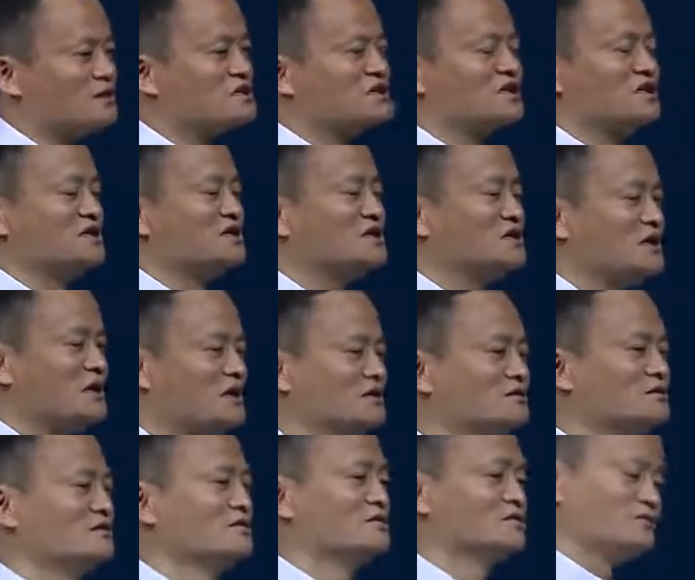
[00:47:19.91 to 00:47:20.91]

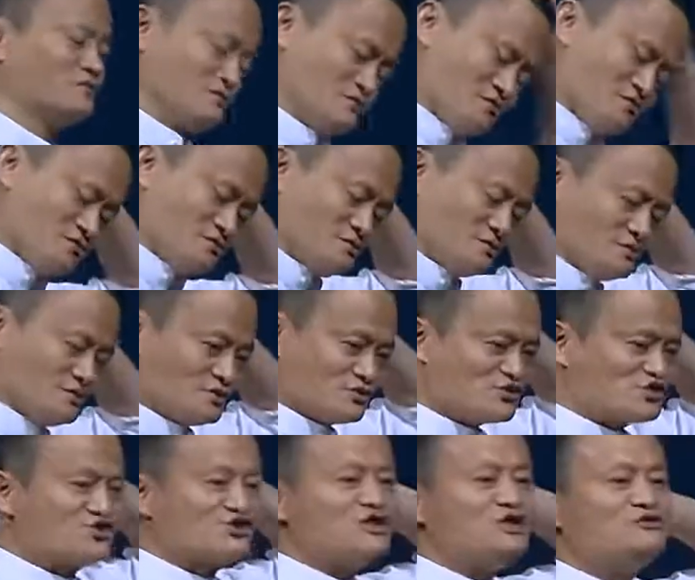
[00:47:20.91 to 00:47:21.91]
Canadian
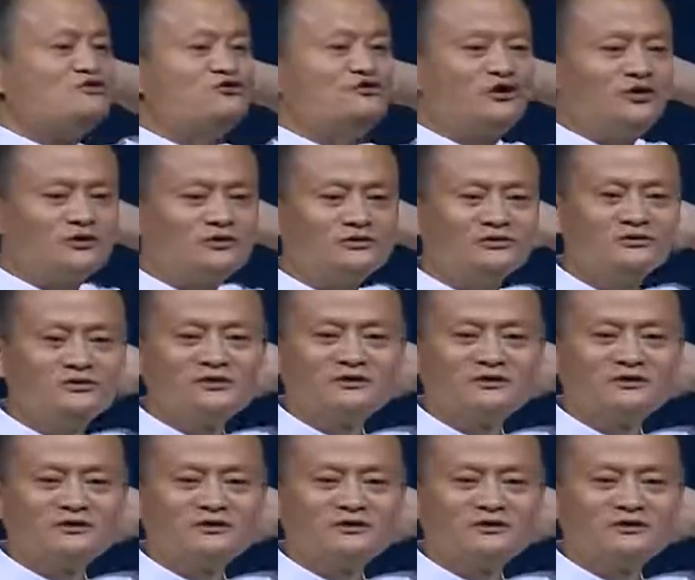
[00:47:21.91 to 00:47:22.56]
seafood?"